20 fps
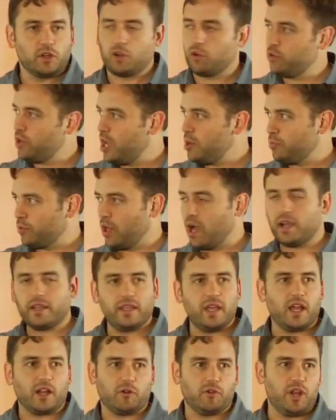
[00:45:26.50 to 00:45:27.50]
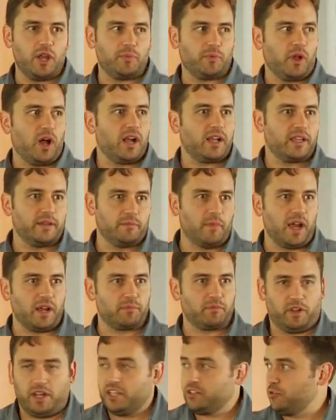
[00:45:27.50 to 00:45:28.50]
so create block. Yeah, create block, and my
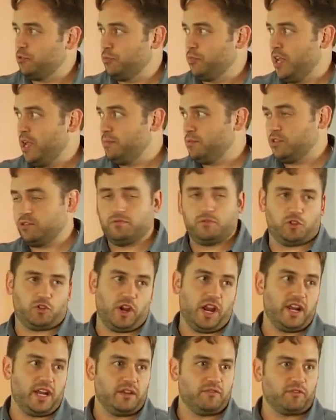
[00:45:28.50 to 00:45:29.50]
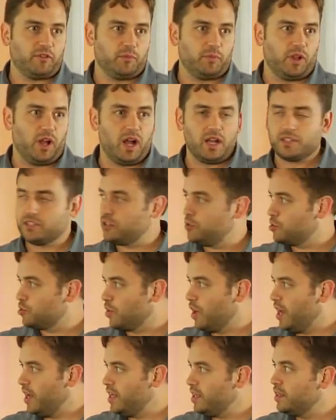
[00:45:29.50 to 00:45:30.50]
class group name is training for blocks. So
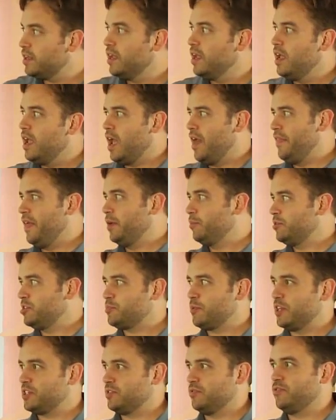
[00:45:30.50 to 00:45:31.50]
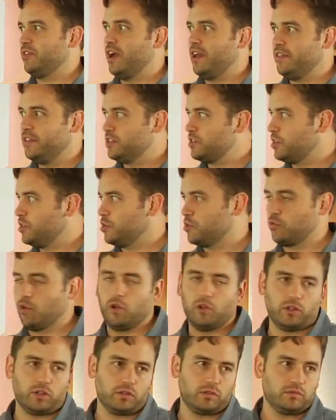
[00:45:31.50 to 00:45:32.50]
training, and then we specify this
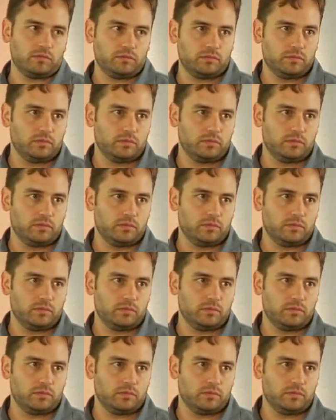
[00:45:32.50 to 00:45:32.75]
controller.